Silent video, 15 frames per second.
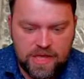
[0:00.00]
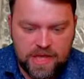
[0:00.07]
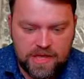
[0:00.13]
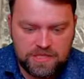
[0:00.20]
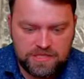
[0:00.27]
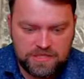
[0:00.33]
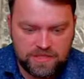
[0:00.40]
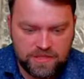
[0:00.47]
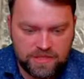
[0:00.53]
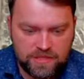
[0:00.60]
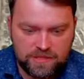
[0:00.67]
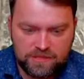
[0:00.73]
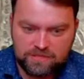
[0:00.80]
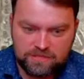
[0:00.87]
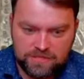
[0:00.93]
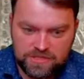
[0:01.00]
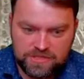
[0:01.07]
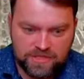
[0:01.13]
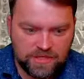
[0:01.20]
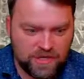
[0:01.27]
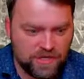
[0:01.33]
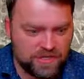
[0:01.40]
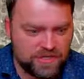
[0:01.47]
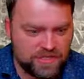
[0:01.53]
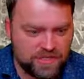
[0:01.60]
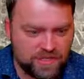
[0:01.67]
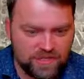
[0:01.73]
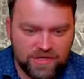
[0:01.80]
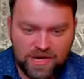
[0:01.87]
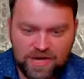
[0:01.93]
has the stars
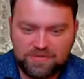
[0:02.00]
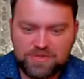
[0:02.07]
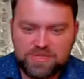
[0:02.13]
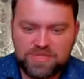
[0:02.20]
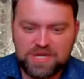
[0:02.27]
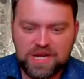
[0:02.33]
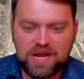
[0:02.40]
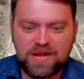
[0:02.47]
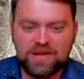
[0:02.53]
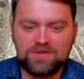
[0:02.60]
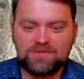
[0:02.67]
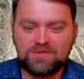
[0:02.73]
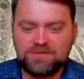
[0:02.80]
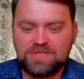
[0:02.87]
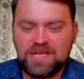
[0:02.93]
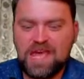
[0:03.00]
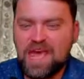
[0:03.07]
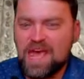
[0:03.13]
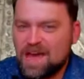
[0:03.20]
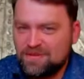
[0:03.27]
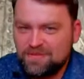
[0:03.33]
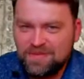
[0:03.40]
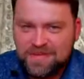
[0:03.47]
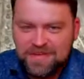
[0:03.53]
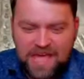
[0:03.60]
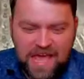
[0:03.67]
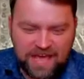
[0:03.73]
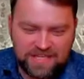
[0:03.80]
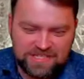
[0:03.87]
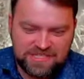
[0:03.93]
here. I wish I would have
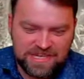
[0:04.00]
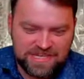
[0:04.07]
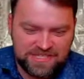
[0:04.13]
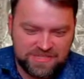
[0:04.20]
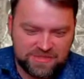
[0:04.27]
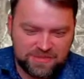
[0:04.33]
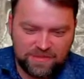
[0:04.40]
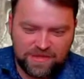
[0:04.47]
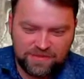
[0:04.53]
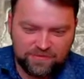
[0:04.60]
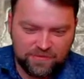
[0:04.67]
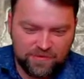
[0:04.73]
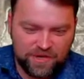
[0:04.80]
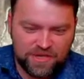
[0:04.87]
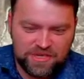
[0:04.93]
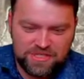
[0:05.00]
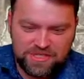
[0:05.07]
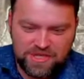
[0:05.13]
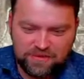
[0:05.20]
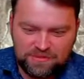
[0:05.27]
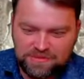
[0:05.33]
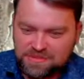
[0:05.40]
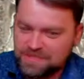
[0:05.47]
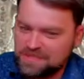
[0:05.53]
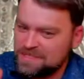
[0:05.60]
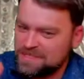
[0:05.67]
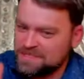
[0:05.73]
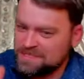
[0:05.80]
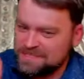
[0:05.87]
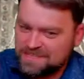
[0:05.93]
access to that wreckage. I would
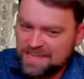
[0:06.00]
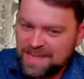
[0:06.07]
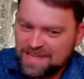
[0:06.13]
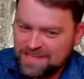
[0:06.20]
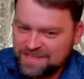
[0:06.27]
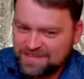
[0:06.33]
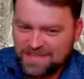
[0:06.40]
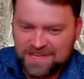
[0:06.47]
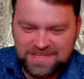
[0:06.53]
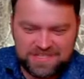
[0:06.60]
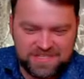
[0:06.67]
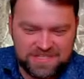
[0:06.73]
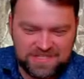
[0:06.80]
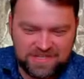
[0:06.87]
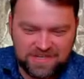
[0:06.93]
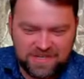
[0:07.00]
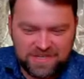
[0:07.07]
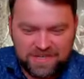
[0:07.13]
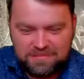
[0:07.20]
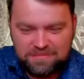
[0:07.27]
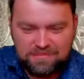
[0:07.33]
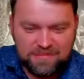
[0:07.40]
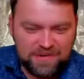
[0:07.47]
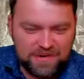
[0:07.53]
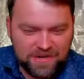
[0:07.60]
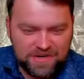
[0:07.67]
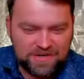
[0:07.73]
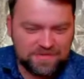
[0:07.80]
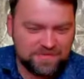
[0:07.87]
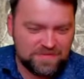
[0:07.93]
take that star
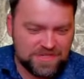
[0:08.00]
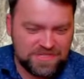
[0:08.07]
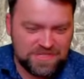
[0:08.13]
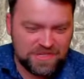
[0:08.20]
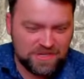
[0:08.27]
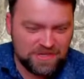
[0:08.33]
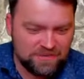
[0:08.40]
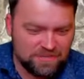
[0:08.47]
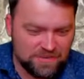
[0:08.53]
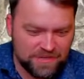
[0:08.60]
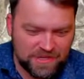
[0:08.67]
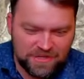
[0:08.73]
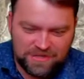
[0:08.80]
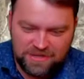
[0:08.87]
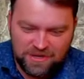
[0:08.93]
part of this airplane,